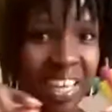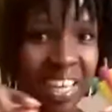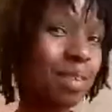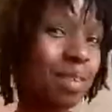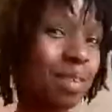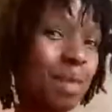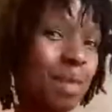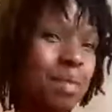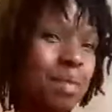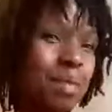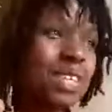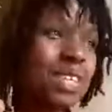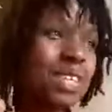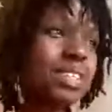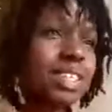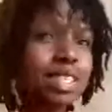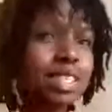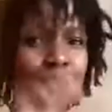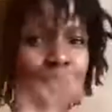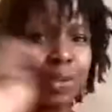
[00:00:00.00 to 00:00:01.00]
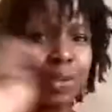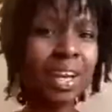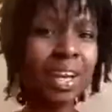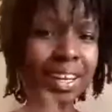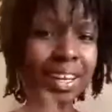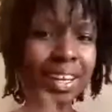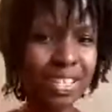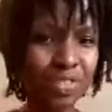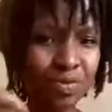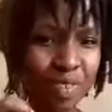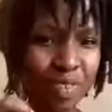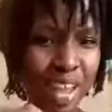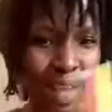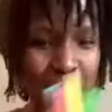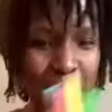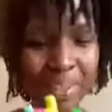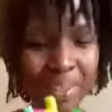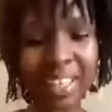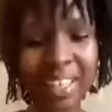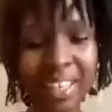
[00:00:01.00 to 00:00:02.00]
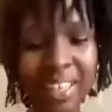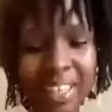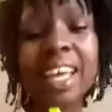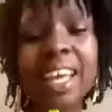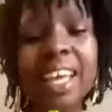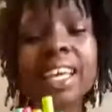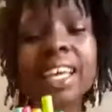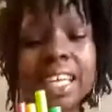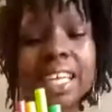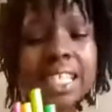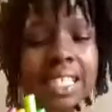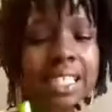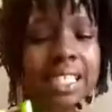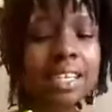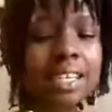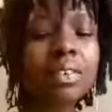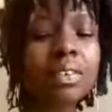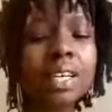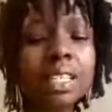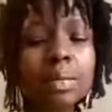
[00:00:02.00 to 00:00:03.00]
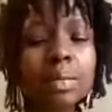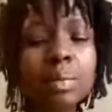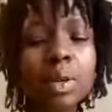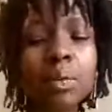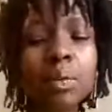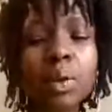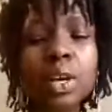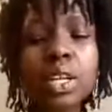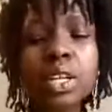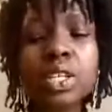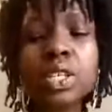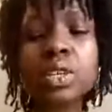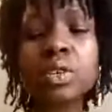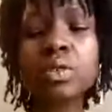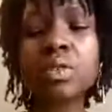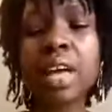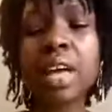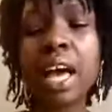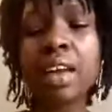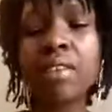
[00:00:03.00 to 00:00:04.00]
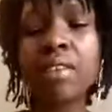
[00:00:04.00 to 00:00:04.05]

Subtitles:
popsicle sticks where you kind of just wrap it, it's going to be, we're going to do that